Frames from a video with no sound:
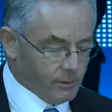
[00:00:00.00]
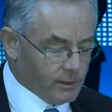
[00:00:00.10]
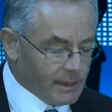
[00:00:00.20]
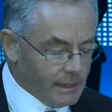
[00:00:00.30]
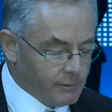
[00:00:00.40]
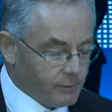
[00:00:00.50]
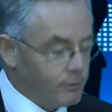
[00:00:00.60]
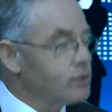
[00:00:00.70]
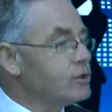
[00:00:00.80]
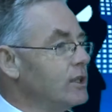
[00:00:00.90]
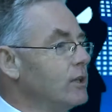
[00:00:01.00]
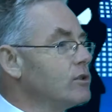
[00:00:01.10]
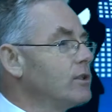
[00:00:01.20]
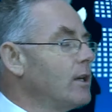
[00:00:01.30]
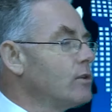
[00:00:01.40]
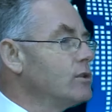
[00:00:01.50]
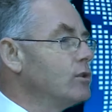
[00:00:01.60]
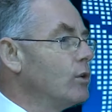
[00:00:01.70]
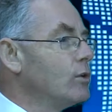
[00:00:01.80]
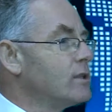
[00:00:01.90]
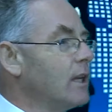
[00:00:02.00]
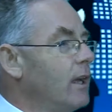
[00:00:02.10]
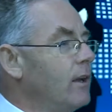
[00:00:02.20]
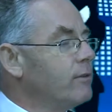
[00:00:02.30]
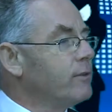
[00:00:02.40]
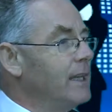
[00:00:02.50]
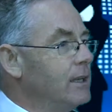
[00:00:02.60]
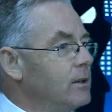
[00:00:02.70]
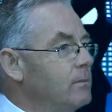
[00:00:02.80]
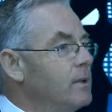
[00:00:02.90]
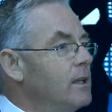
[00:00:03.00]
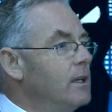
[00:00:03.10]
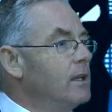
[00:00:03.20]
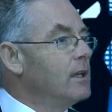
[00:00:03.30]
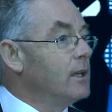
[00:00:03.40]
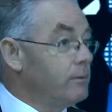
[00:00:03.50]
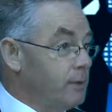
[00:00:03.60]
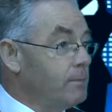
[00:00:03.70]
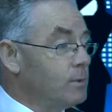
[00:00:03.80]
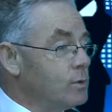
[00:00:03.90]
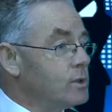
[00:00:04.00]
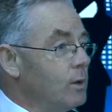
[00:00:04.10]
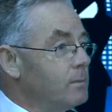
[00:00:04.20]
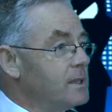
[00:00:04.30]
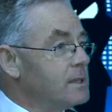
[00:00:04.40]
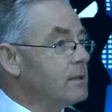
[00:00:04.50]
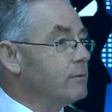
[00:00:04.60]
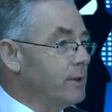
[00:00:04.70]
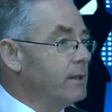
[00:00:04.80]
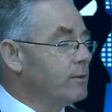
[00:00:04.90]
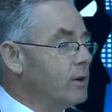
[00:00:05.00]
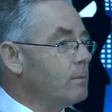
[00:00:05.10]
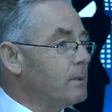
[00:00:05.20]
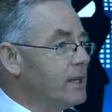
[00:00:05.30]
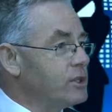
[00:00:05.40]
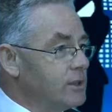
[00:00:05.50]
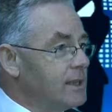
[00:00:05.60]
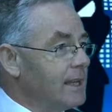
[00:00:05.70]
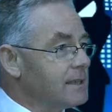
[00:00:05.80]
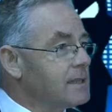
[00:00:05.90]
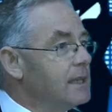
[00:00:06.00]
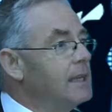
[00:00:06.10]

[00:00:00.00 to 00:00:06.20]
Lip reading: leave the first €300,000 of income from those companies free of corporation tax.